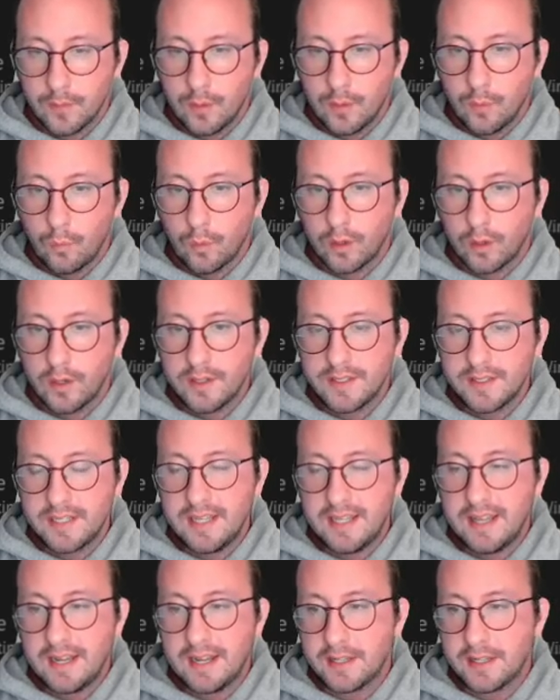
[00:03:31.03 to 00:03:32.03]
we're going to see
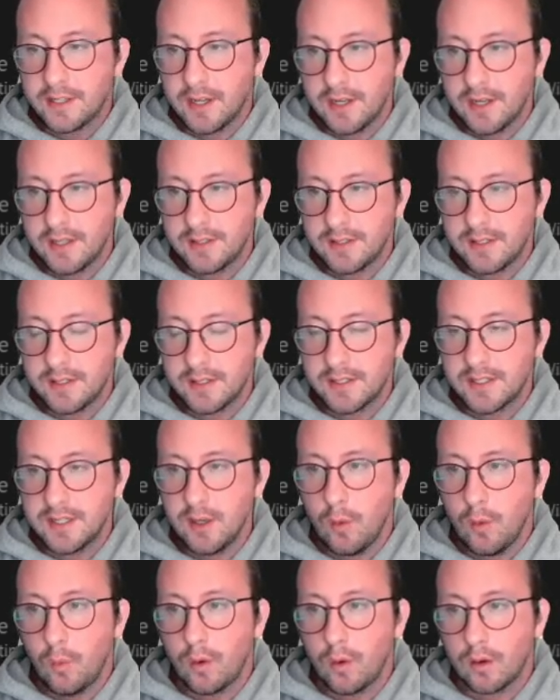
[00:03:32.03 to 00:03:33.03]
that it does
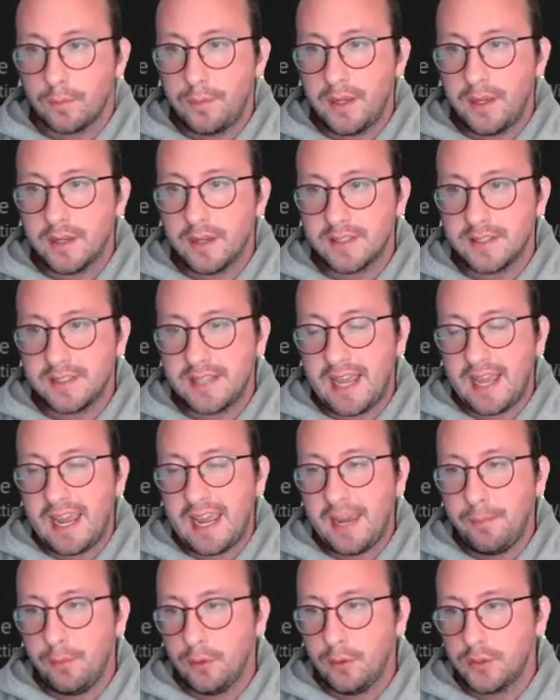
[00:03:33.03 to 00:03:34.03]
still work because it's
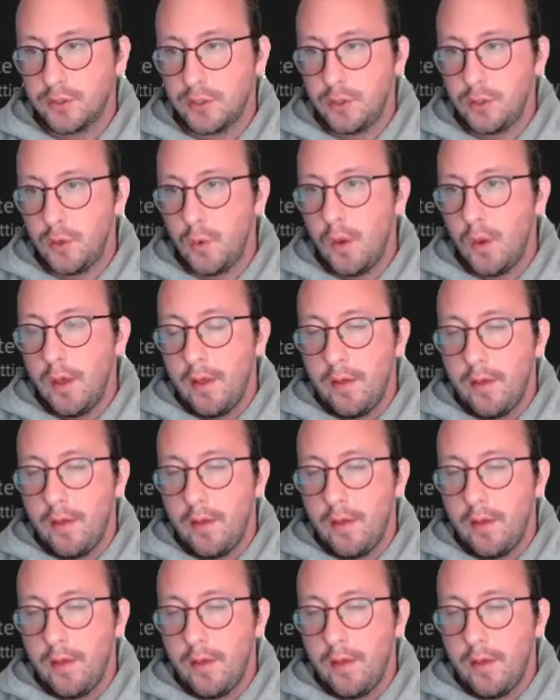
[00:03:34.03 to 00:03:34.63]
able to